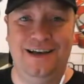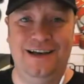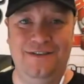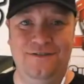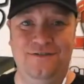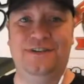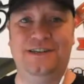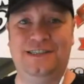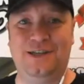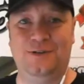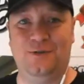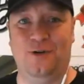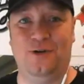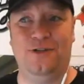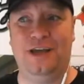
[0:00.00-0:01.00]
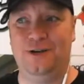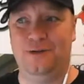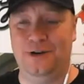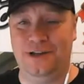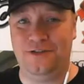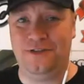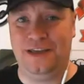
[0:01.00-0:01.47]
Infinity War. They
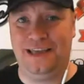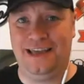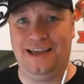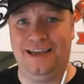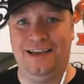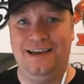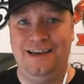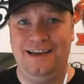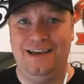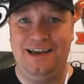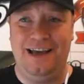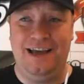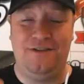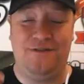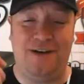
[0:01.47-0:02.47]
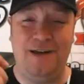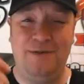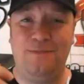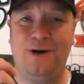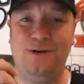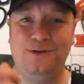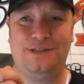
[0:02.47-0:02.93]
were thinking, if
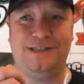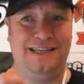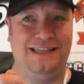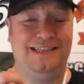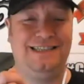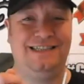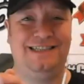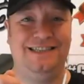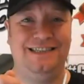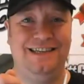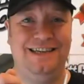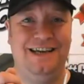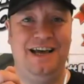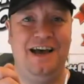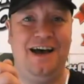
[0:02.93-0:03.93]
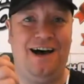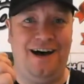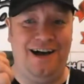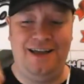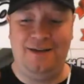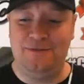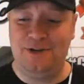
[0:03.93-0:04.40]
I post this,
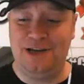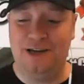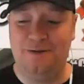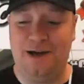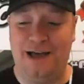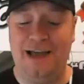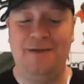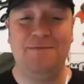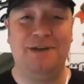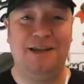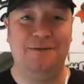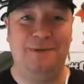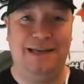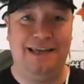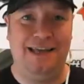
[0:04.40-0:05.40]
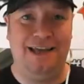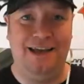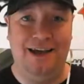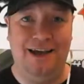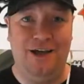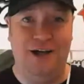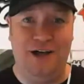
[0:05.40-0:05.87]
I am gonna be
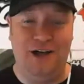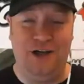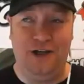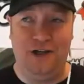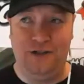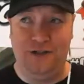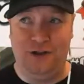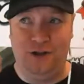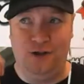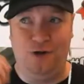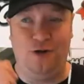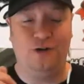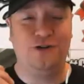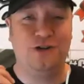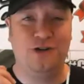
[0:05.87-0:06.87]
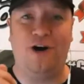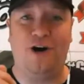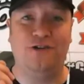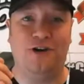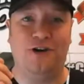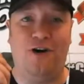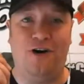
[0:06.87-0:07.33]
the Lord
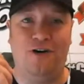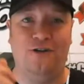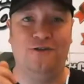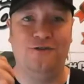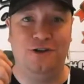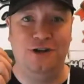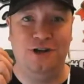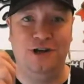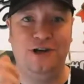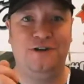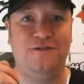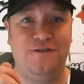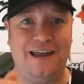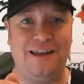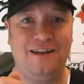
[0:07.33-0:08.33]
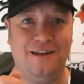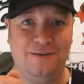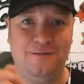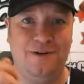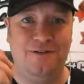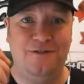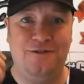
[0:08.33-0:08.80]
God of nerd
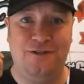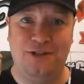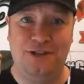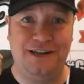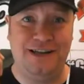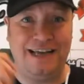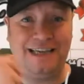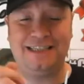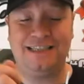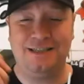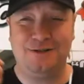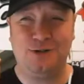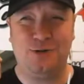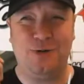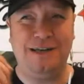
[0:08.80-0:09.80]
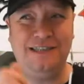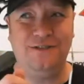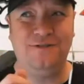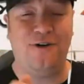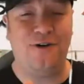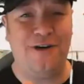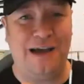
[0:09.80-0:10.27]
fandom for the next
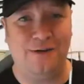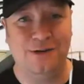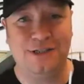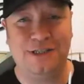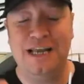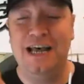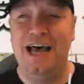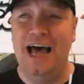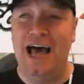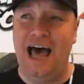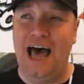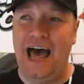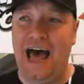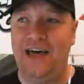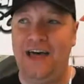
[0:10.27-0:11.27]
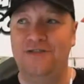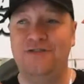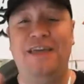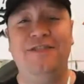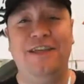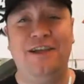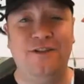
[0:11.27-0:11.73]
24 hours. and
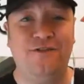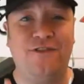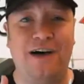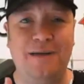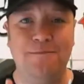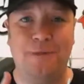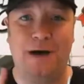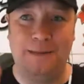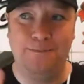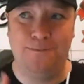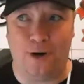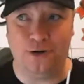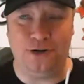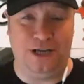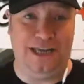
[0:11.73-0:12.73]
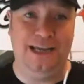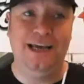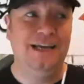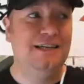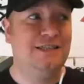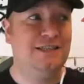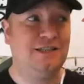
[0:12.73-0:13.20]
then they'll find my body
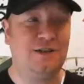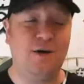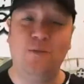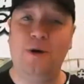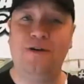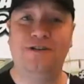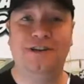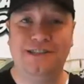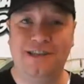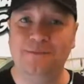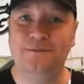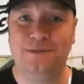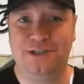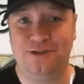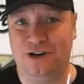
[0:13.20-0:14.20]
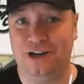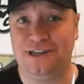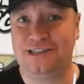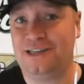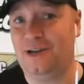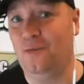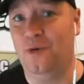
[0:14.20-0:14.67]
somewhere in a dump
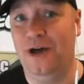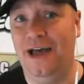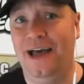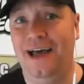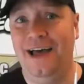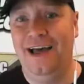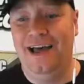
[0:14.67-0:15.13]
truck somewhere,